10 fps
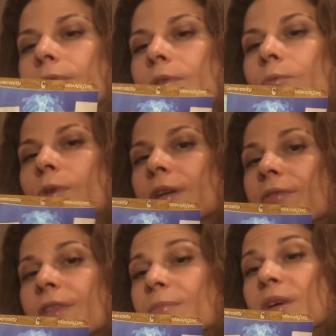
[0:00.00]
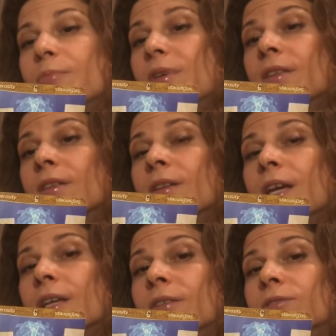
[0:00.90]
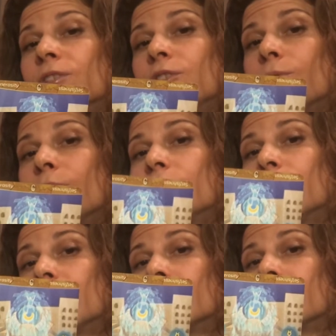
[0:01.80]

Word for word: Whatever that might be, the negative situation.